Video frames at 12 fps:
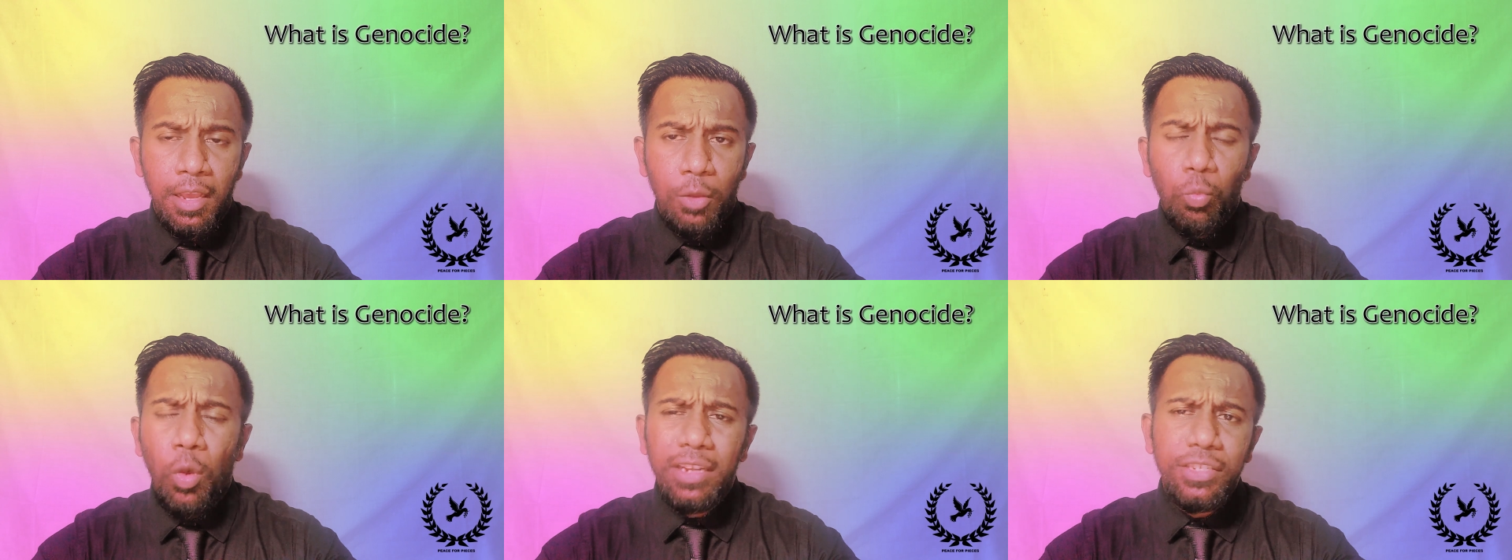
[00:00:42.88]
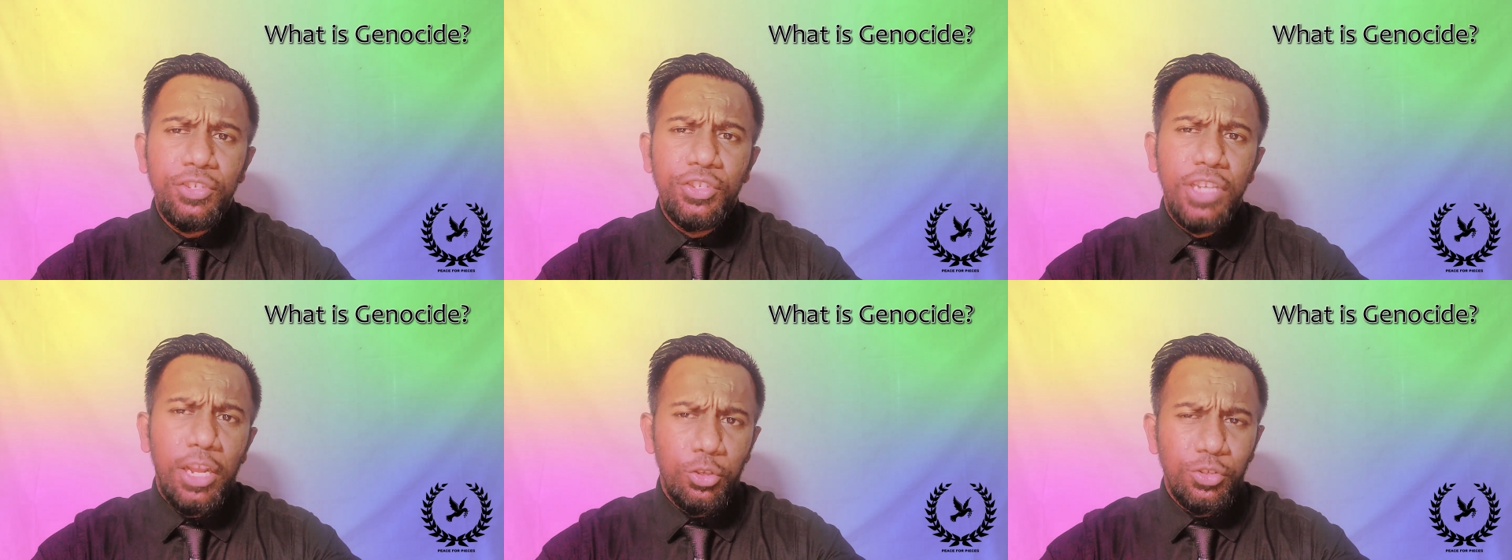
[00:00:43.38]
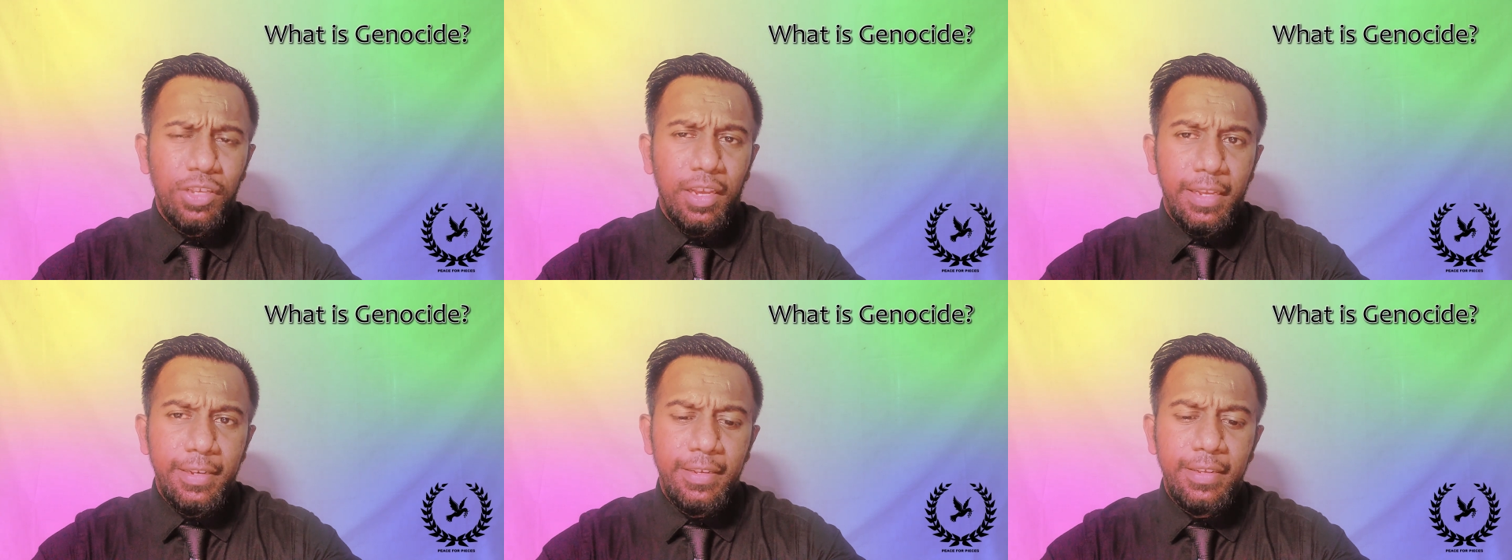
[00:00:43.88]
What is
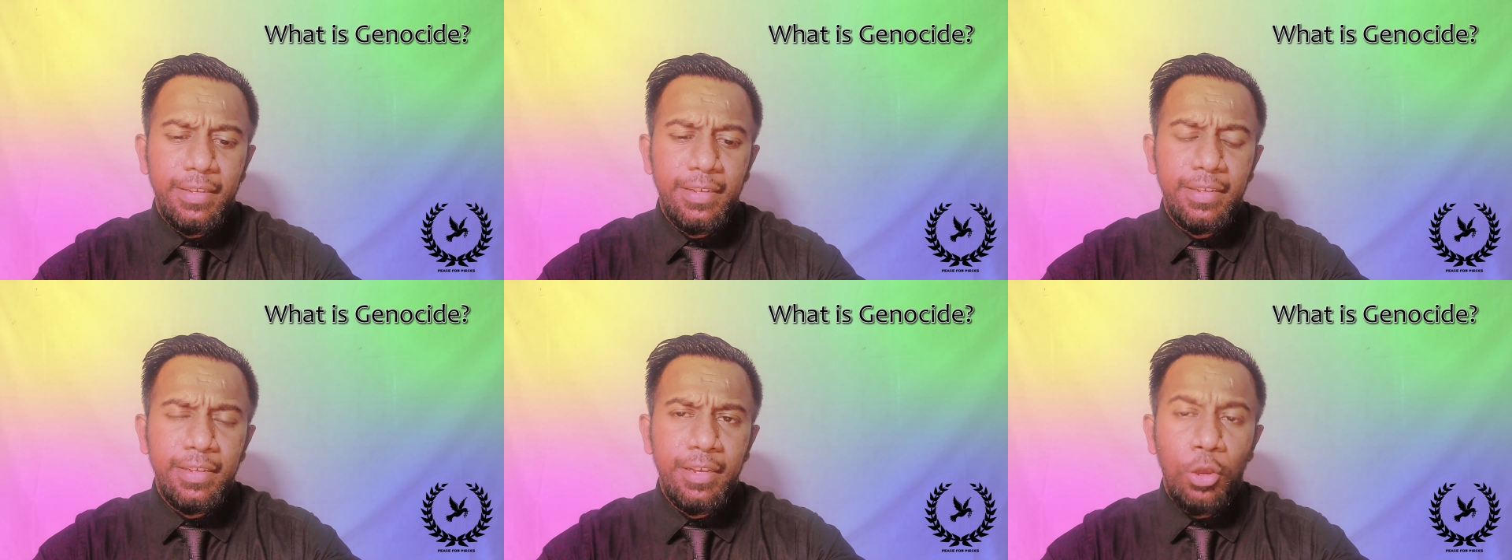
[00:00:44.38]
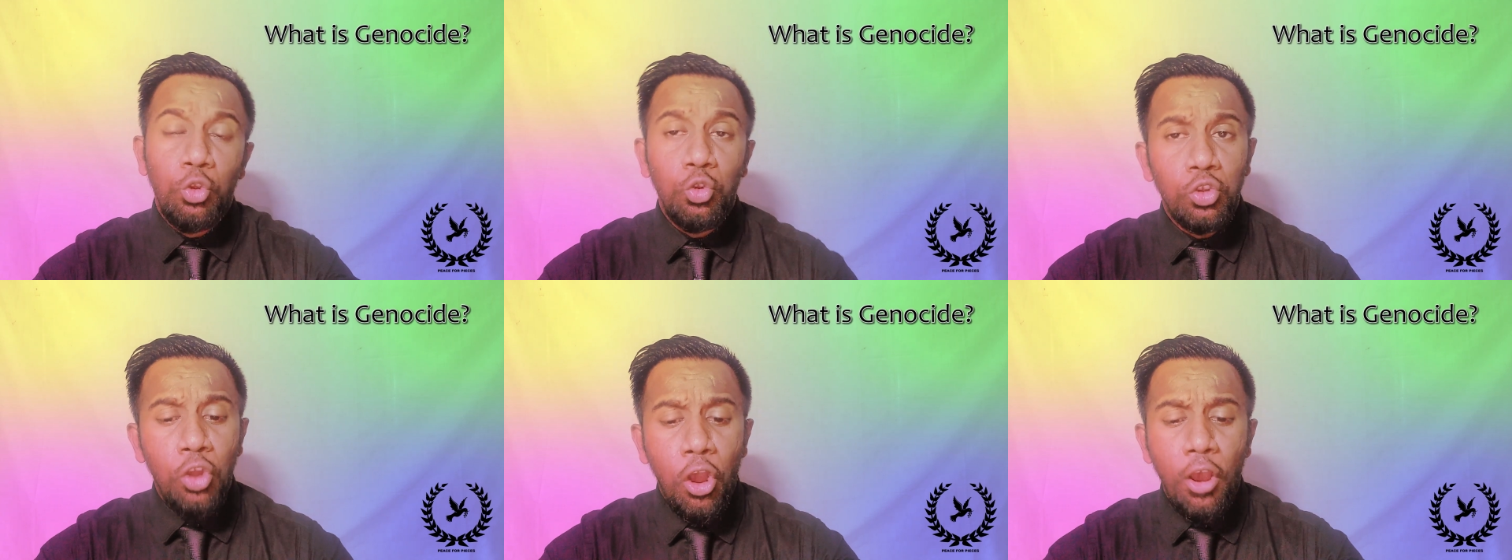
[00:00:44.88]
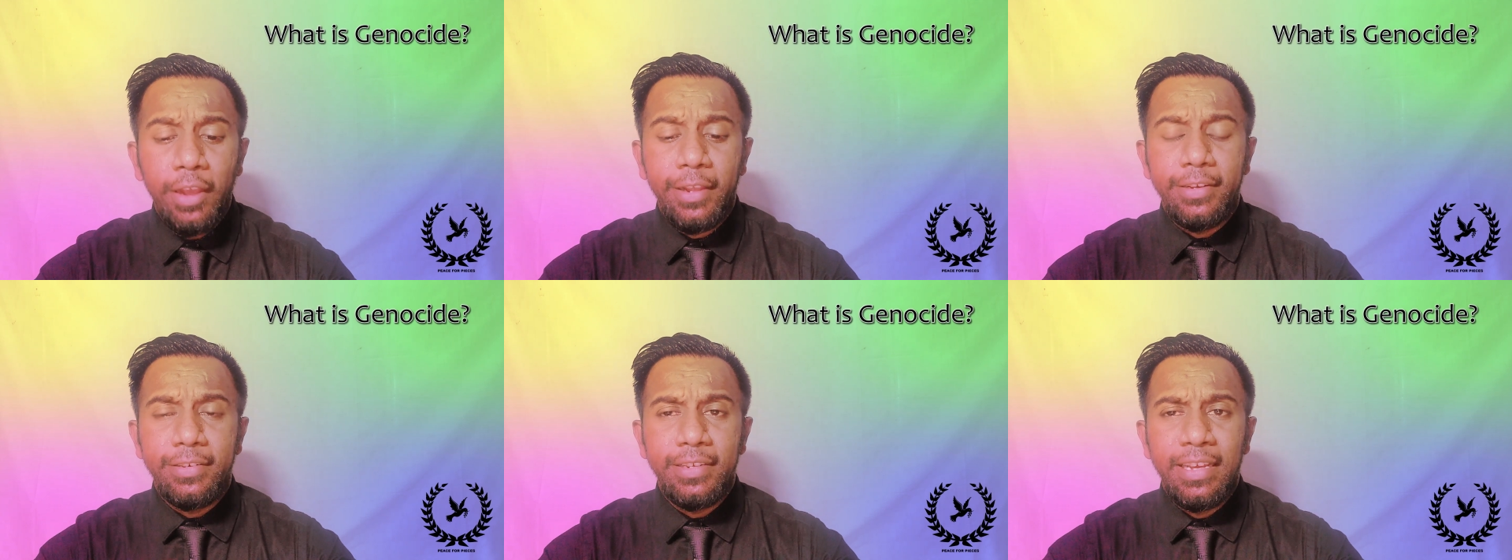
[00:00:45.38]
genocide? Who
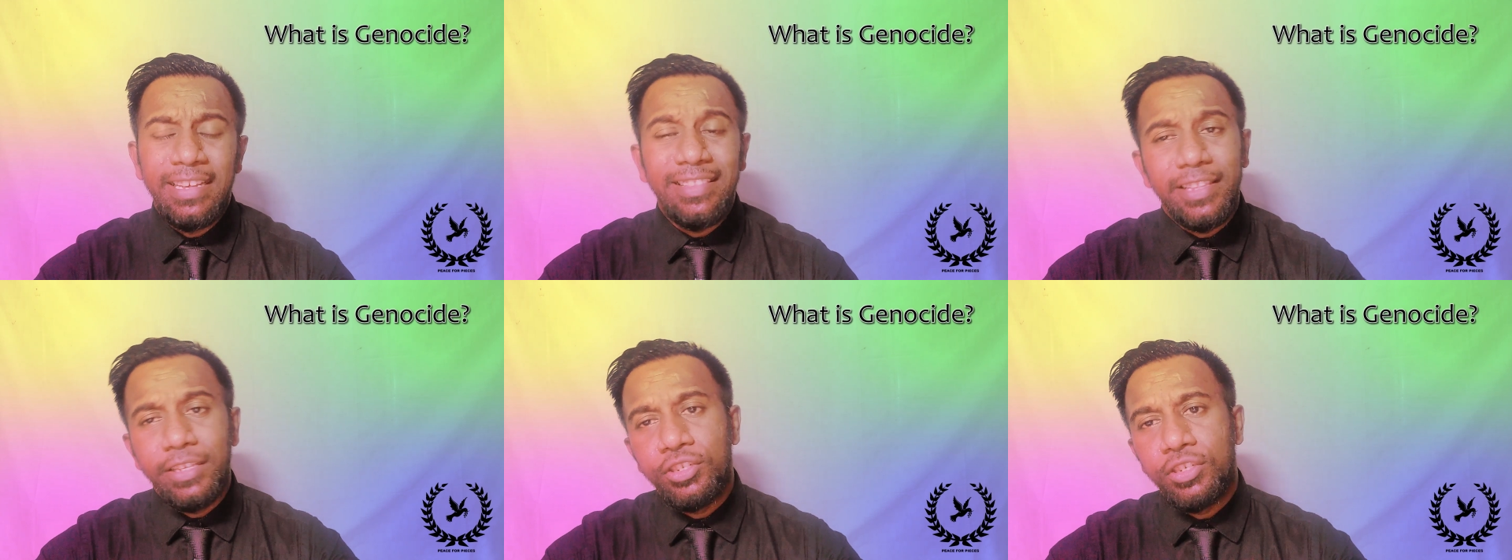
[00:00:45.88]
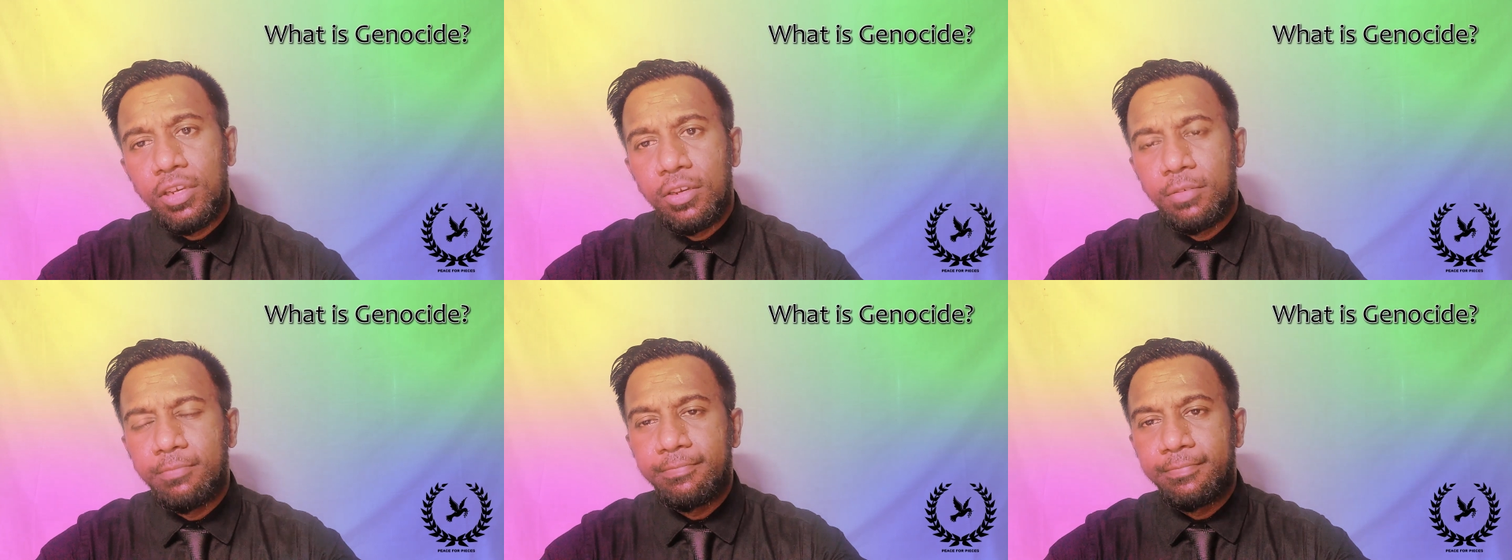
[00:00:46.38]
coined this term?